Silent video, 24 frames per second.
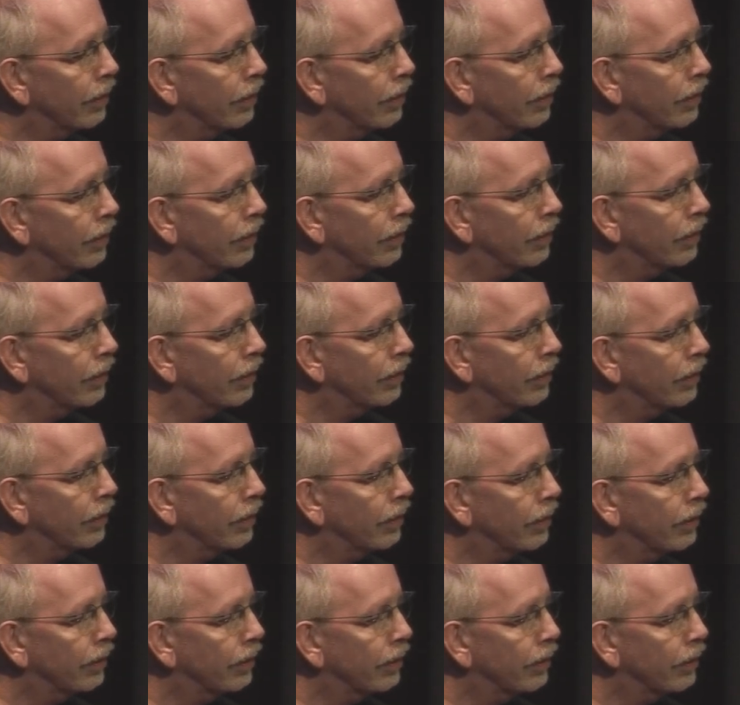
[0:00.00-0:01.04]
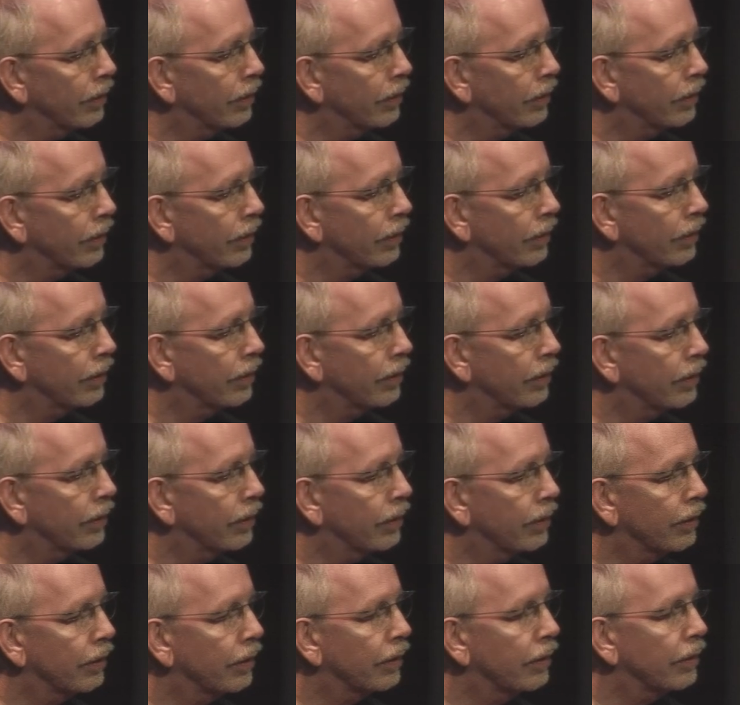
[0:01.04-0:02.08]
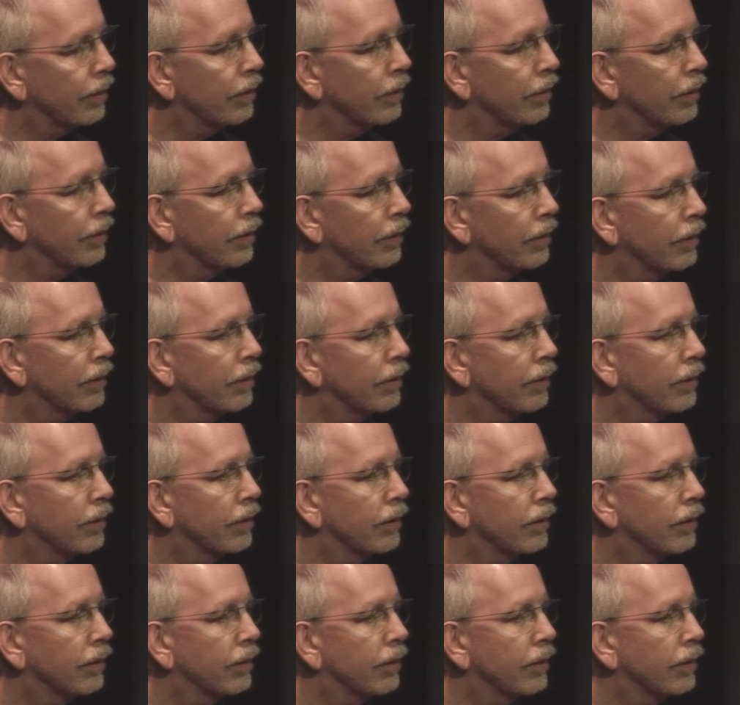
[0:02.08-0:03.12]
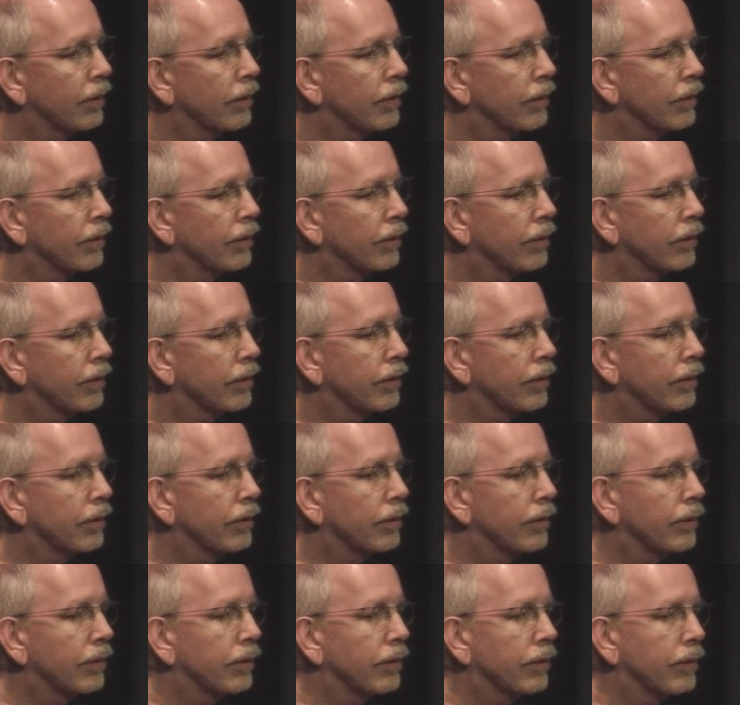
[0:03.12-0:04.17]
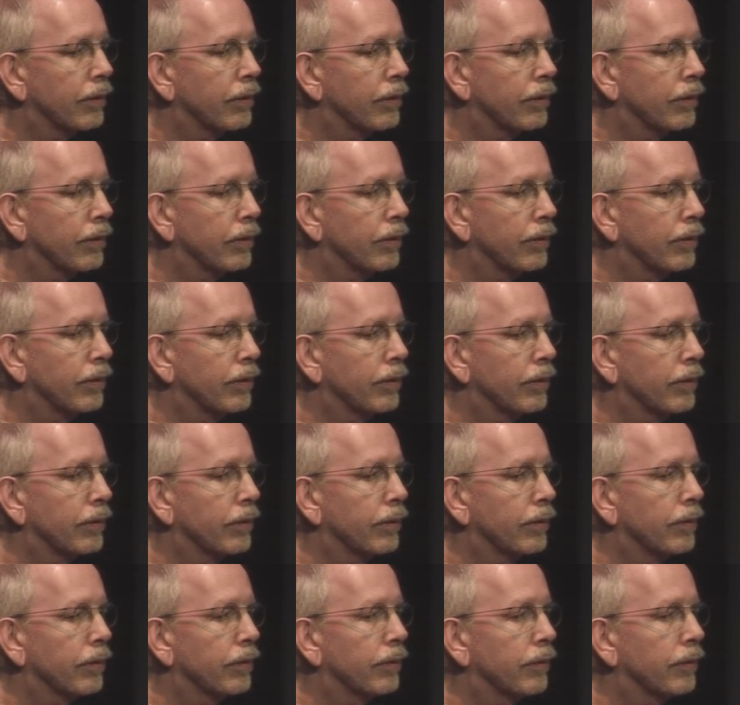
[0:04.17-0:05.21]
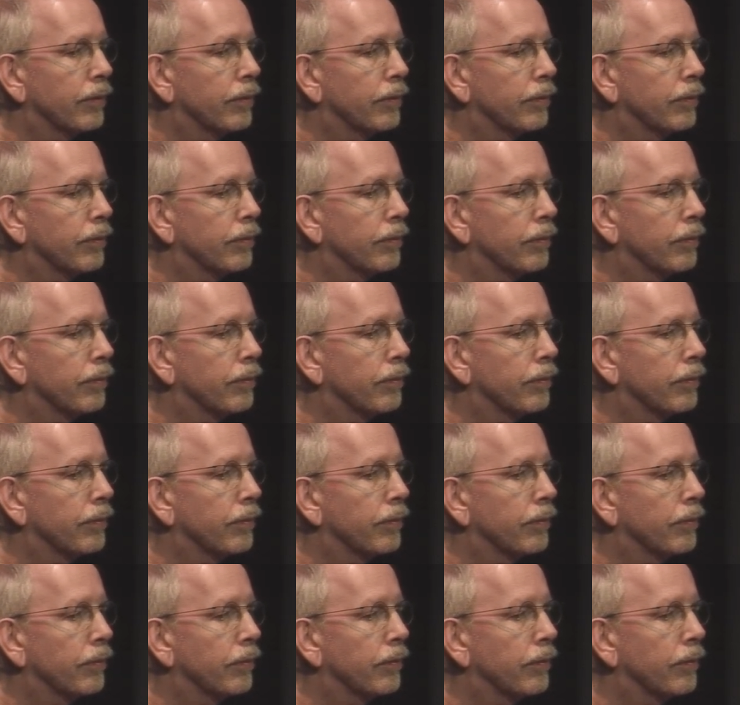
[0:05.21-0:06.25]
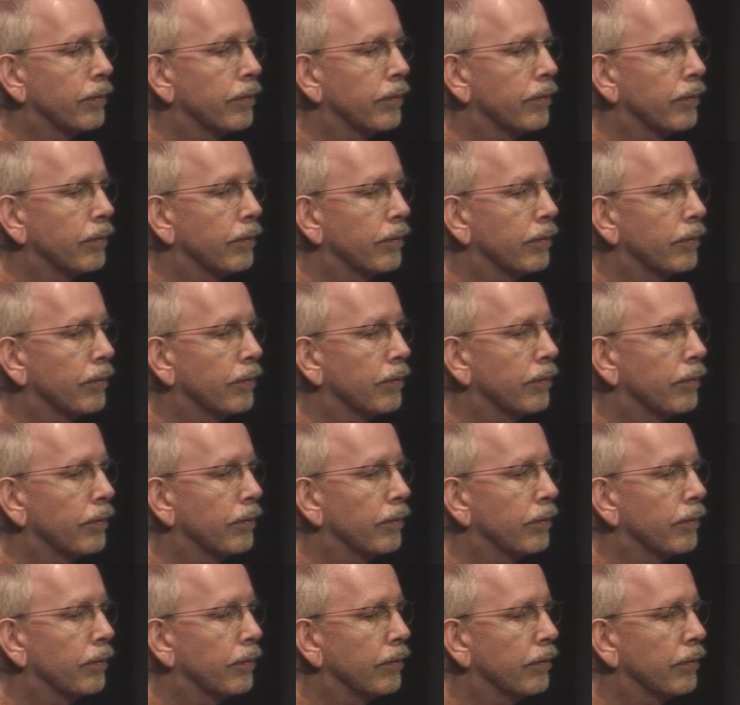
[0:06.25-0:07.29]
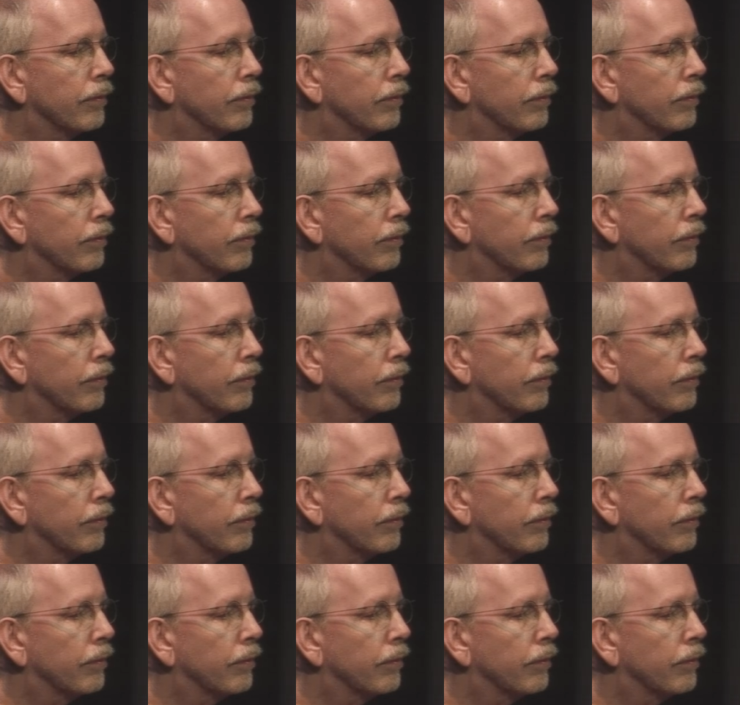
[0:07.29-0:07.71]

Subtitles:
[no speech]